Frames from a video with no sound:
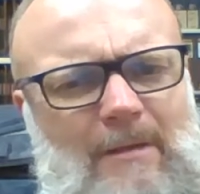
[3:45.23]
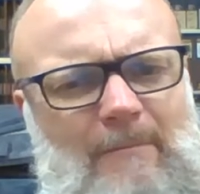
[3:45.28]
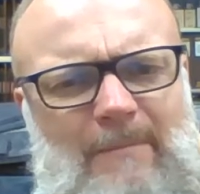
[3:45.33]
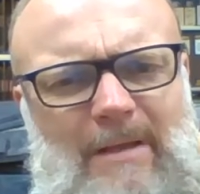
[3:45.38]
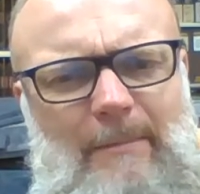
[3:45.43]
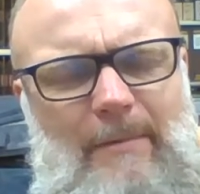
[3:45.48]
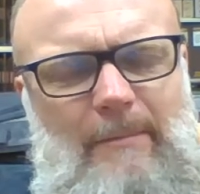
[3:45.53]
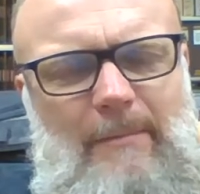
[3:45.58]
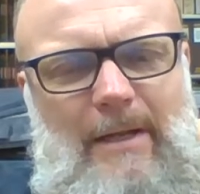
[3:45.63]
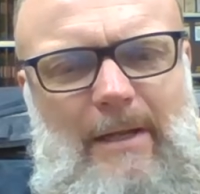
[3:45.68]

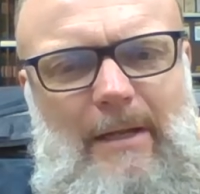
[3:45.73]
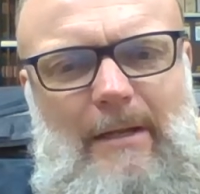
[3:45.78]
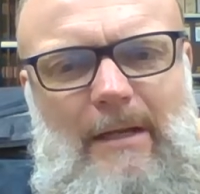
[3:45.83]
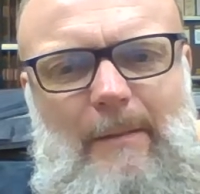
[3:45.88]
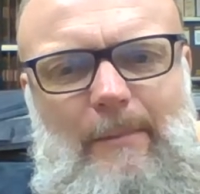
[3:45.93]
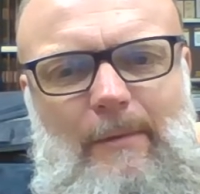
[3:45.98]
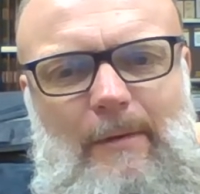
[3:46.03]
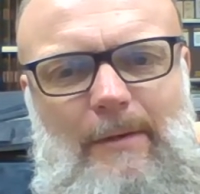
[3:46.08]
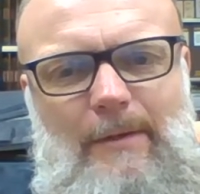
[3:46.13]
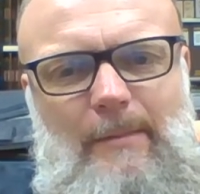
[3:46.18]
maybe made a
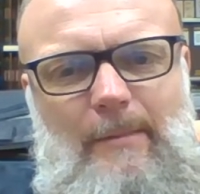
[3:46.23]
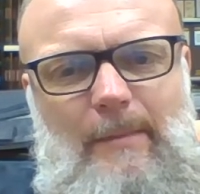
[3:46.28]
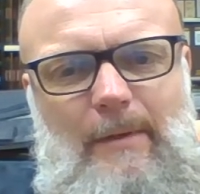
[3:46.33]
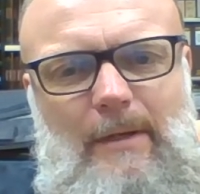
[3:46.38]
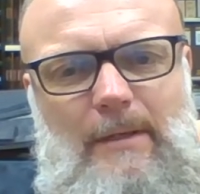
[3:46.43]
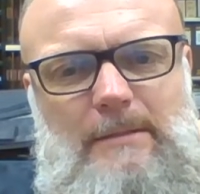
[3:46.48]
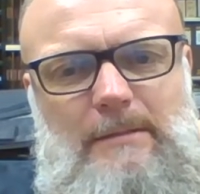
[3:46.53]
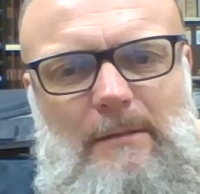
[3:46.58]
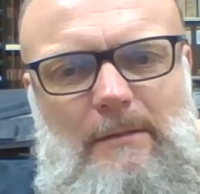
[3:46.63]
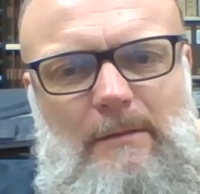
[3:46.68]
couple
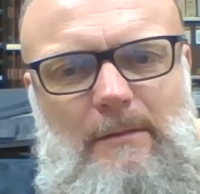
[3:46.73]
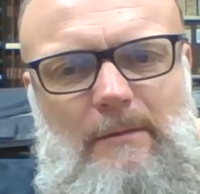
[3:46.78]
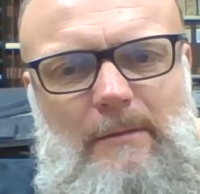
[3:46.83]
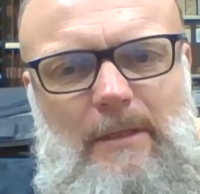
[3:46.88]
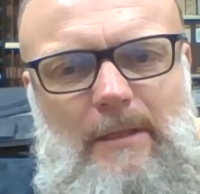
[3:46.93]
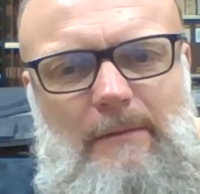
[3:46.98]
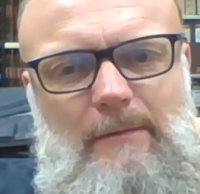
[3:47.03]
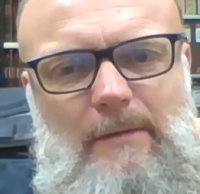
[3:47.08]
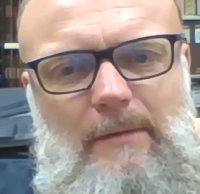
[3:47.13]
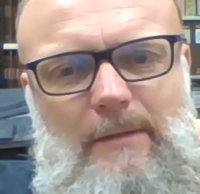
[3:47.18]
$100 on it or
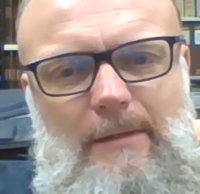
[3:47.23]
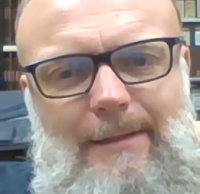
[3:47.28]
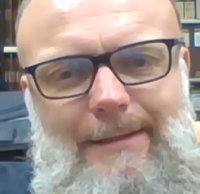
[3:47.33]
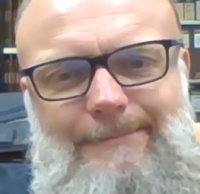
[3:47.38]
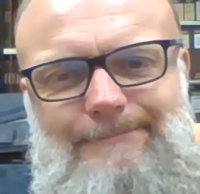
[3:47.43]
whatever,